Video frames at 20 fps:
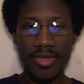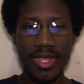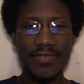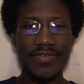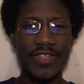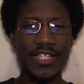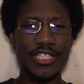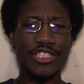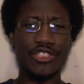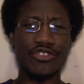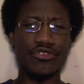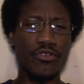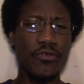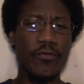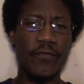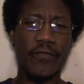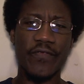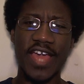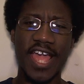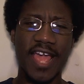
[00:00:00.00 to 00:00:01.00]
There's
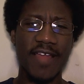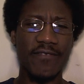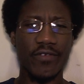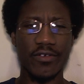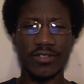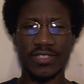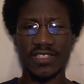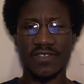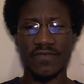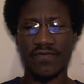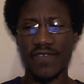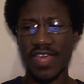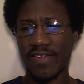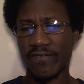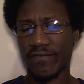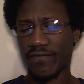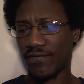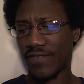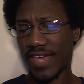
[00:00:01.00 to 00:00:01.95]
true fan versus fake